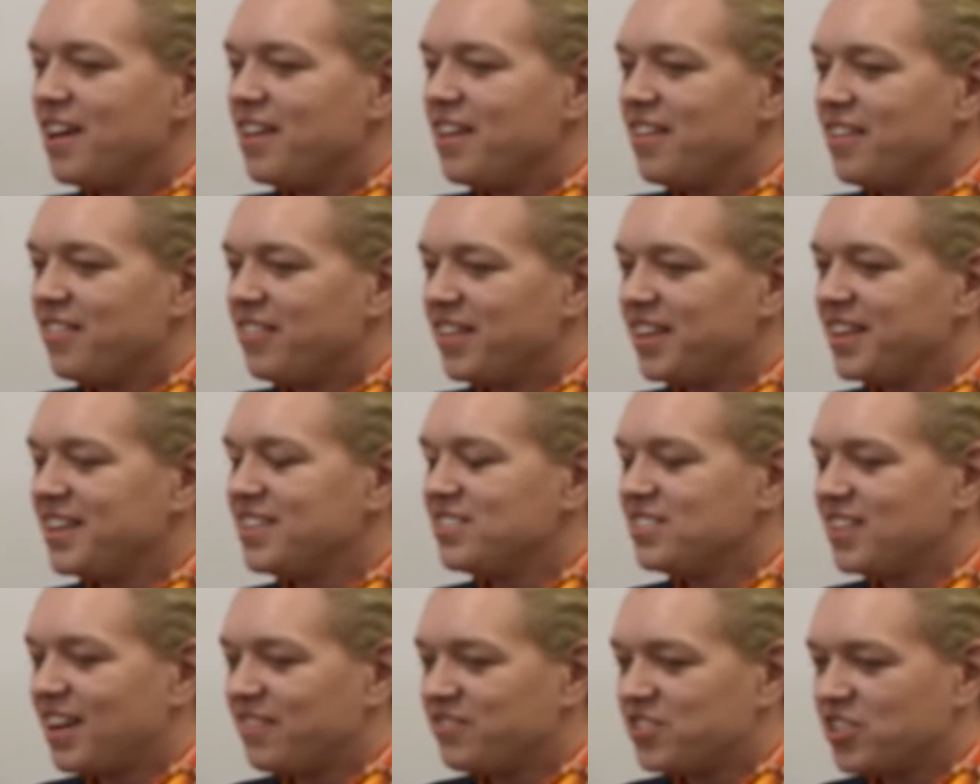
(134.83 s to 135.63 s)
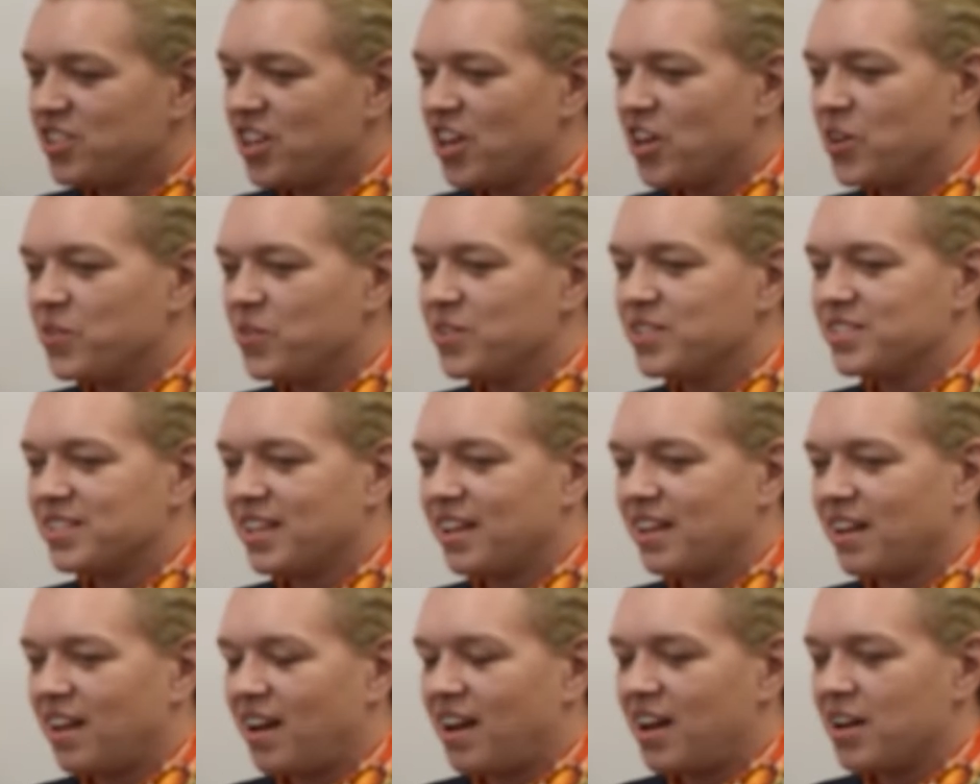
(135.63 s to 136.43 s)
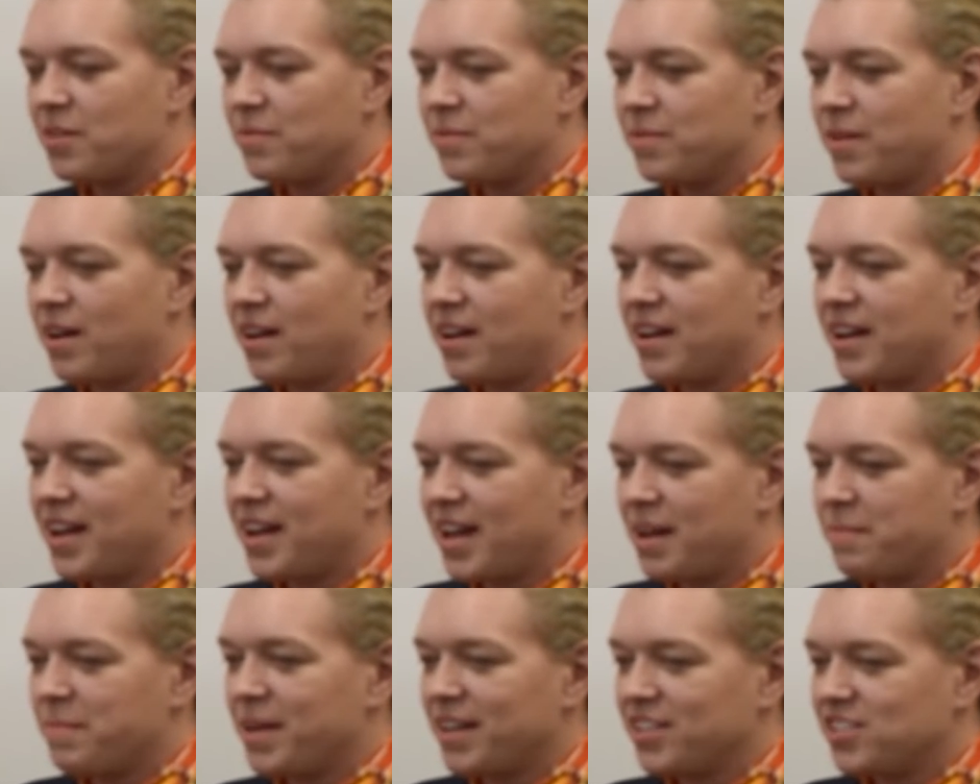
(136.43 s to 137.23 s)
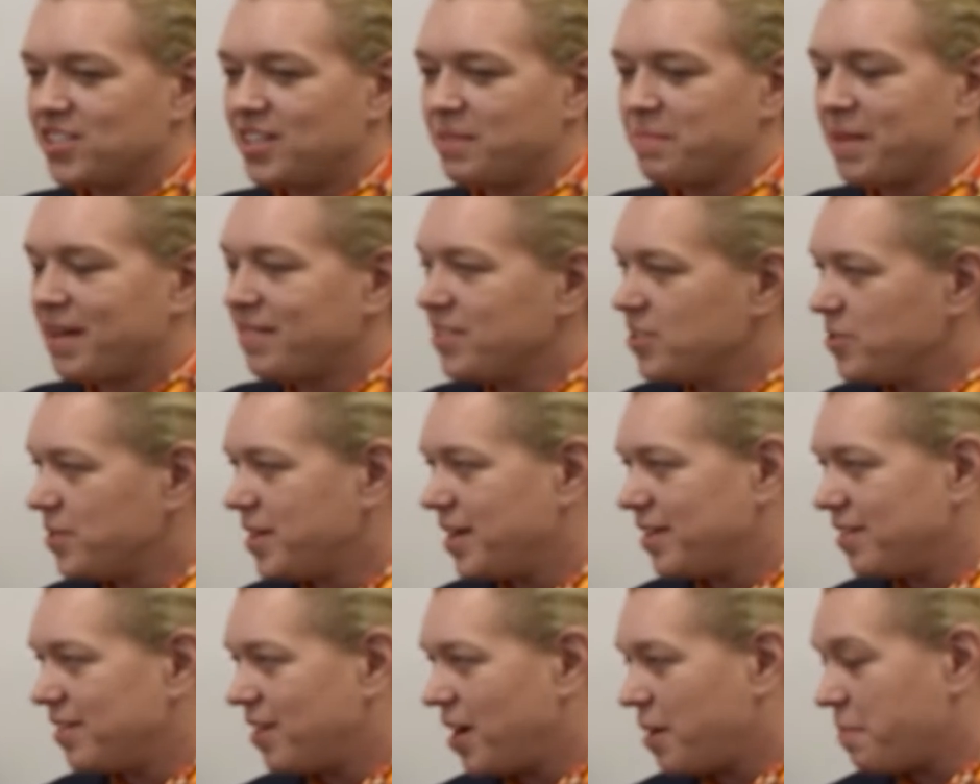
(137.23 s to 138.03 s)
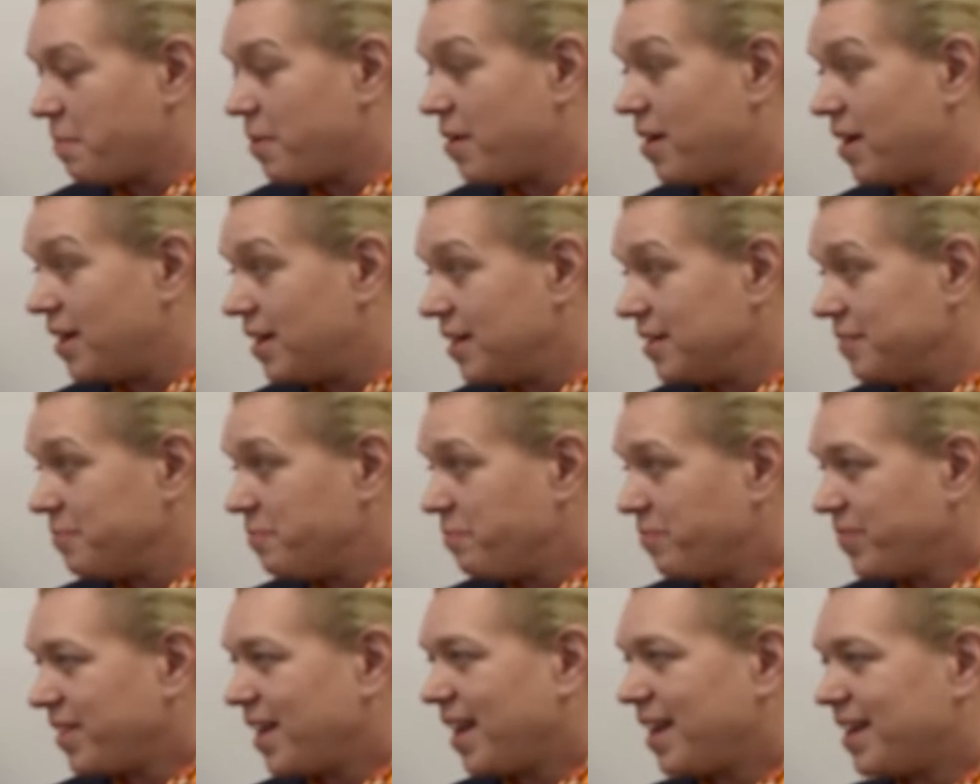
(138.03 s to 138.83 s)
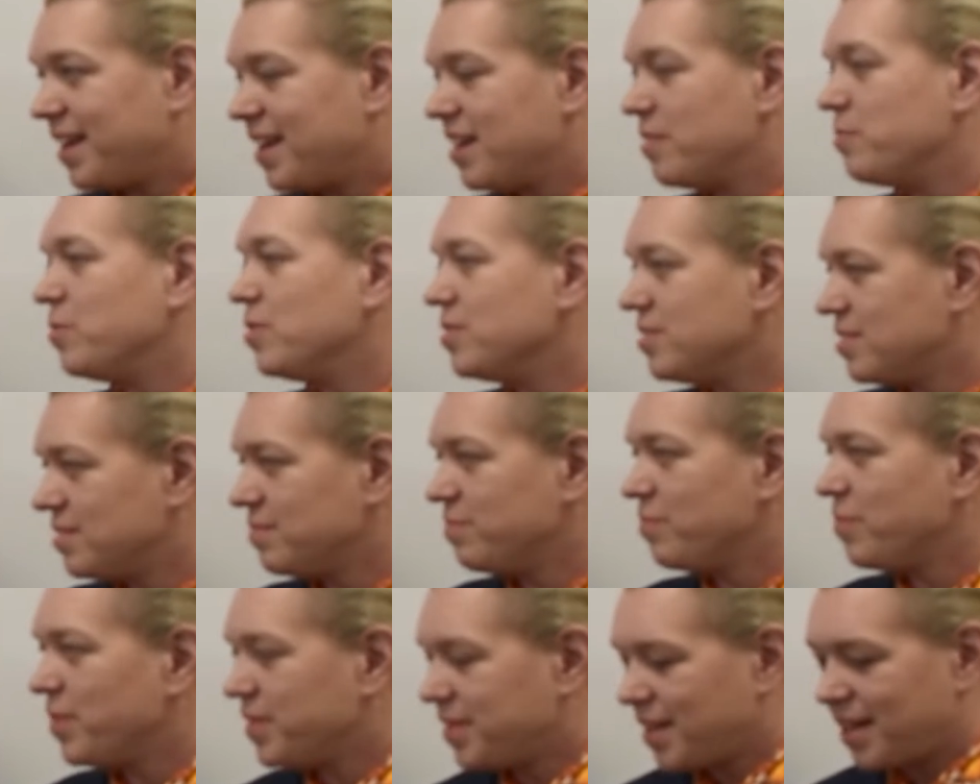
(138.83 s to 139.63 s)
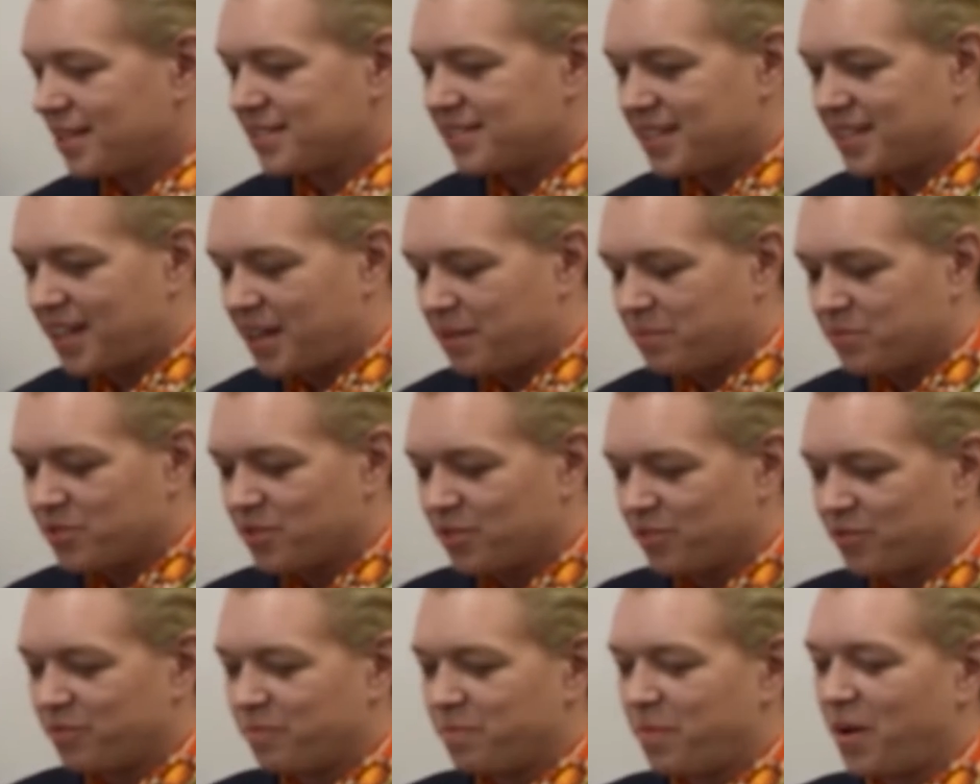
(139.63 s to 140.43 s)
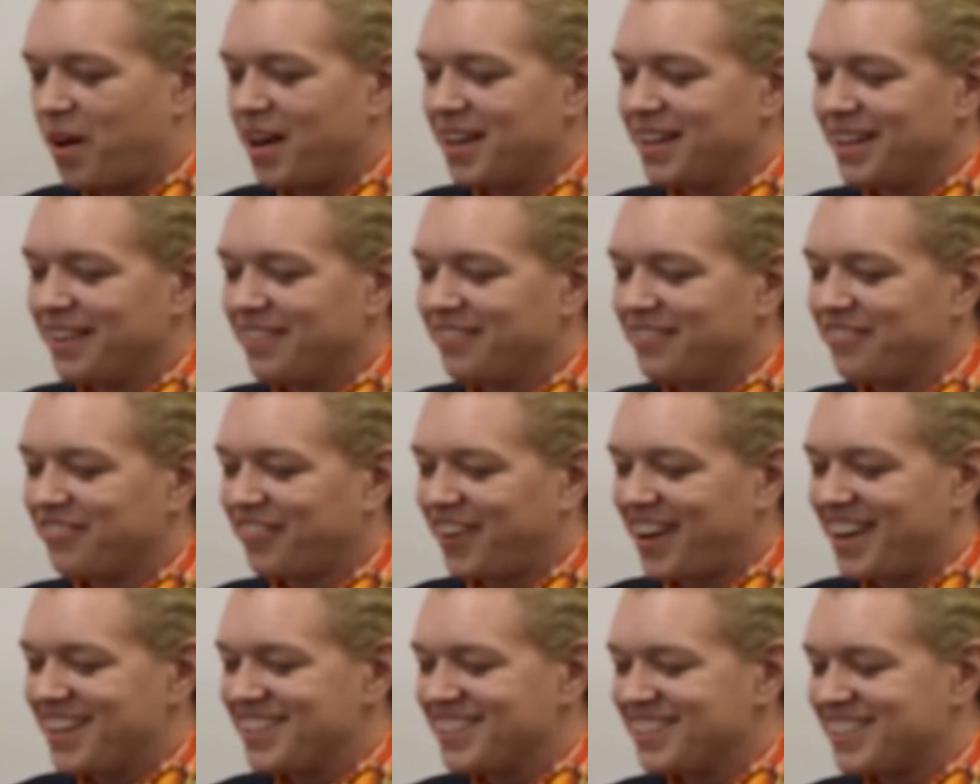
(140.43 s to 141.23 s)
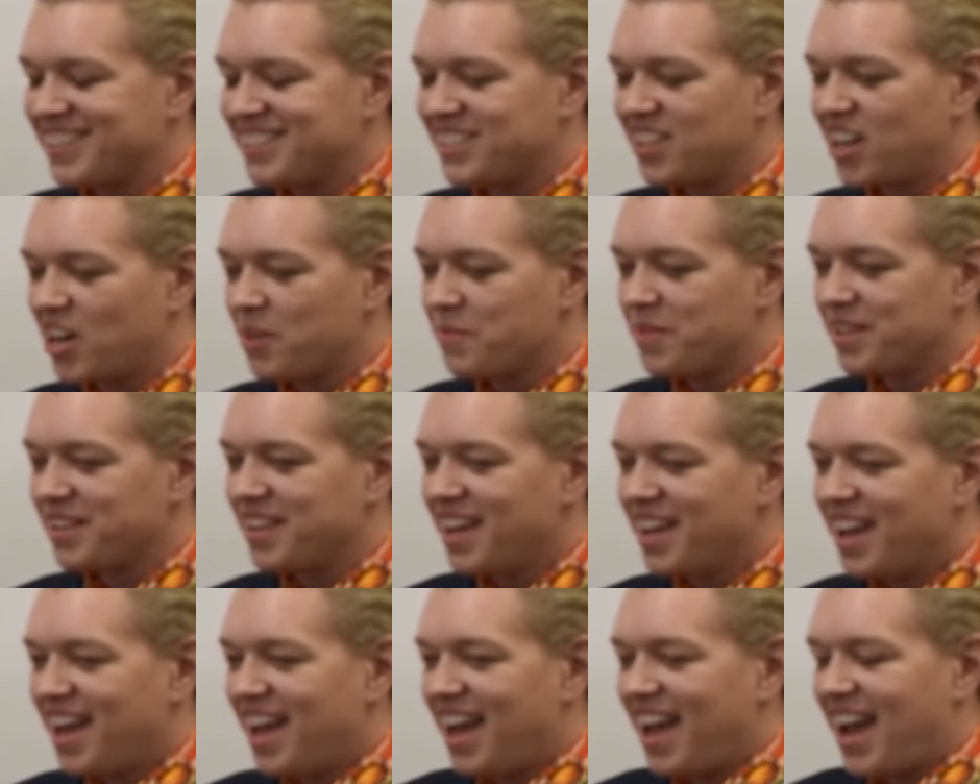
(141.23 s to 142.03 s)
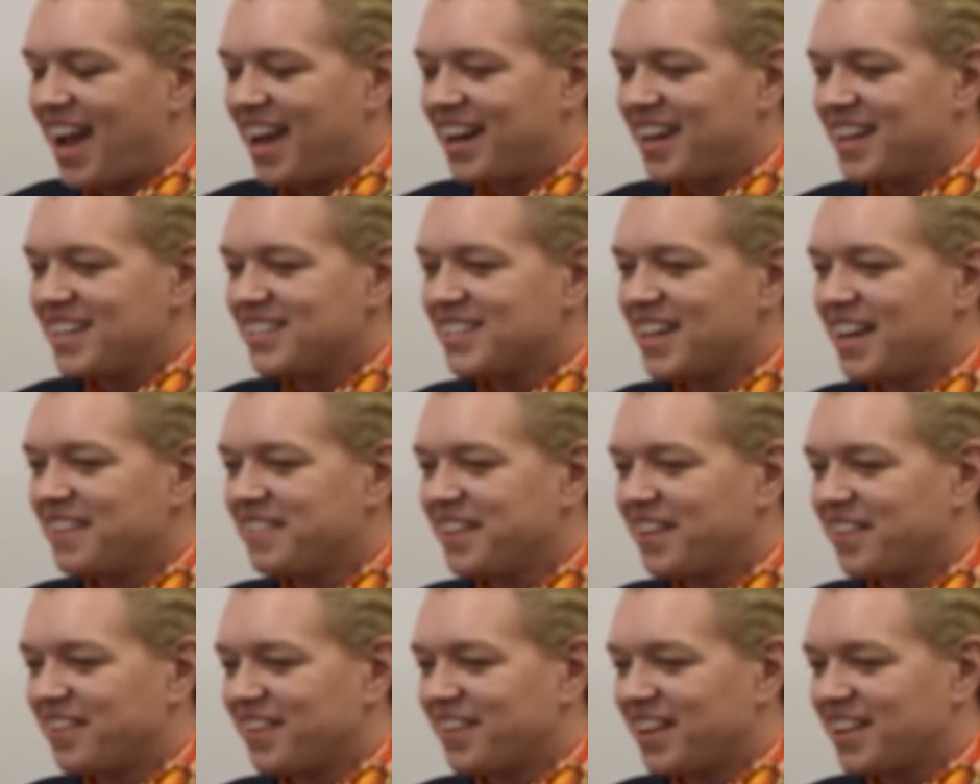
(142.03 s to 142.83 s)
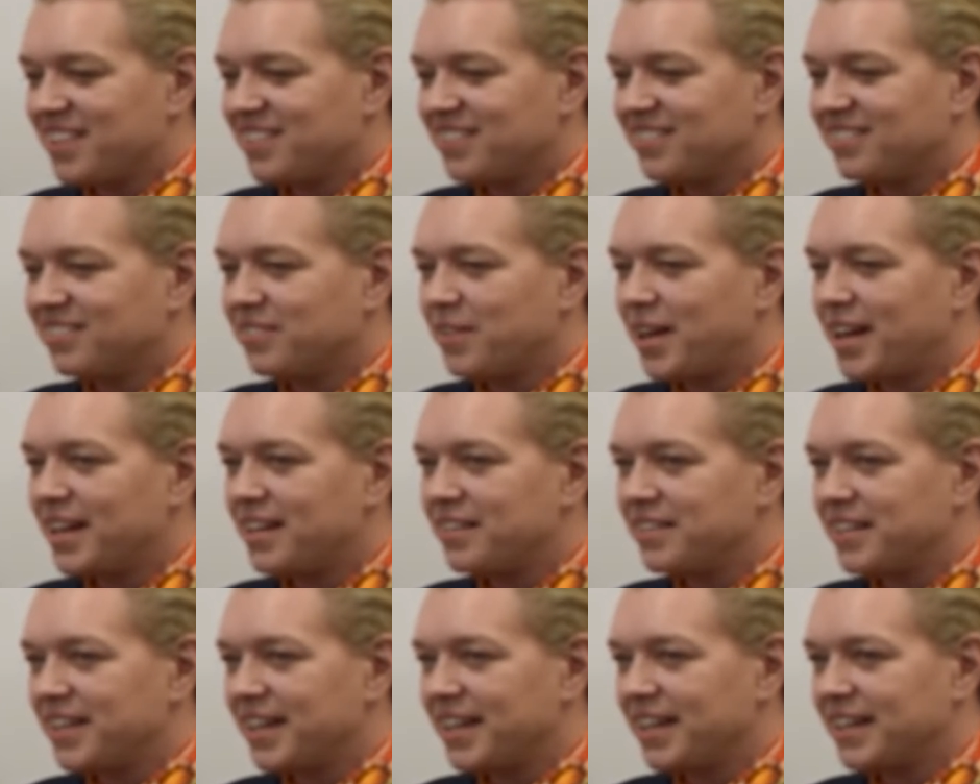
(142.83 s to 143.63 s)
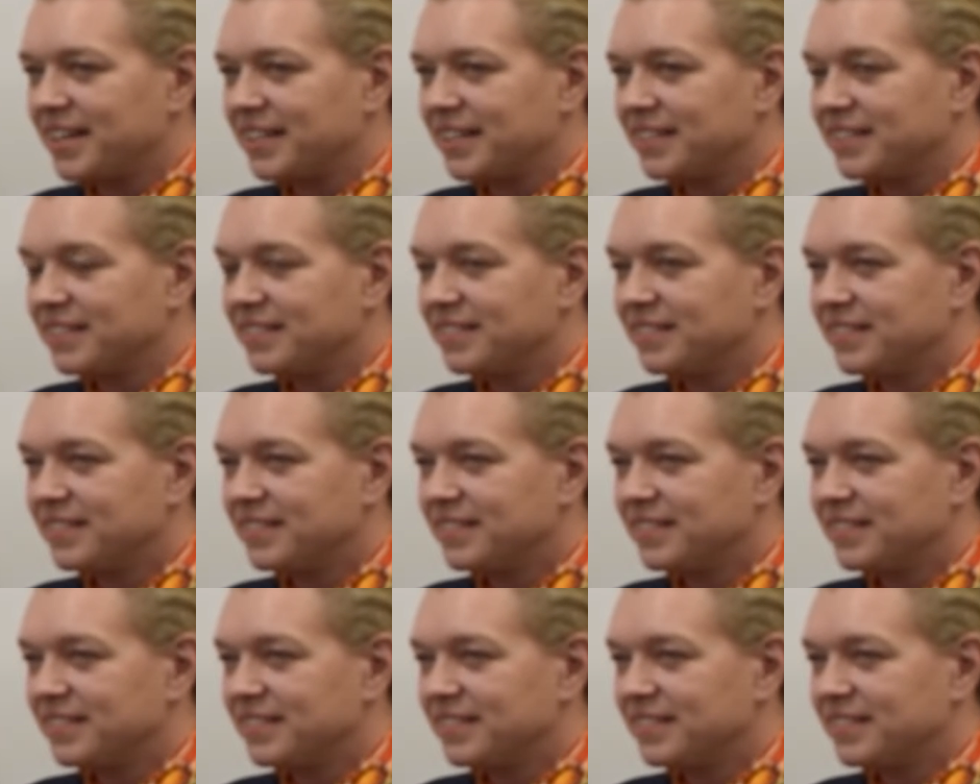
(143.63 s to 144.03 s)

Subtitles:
The thing is, you have to know is that I am actually married to an airline pilot, and I was with that same sort of pilot friend at the time. And I sat there and I thought, wow, yeah,